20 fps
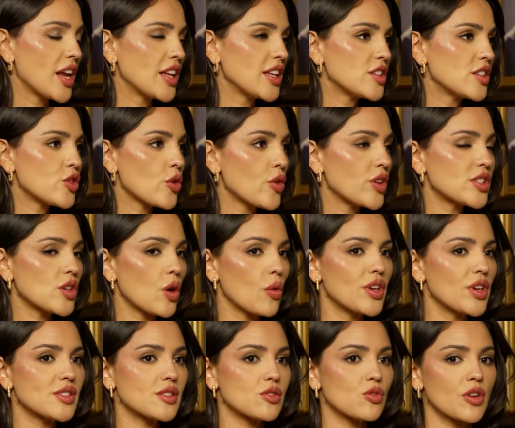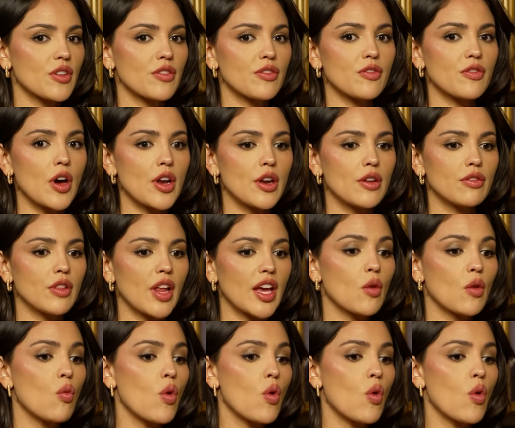And so it's always sort of fun of like,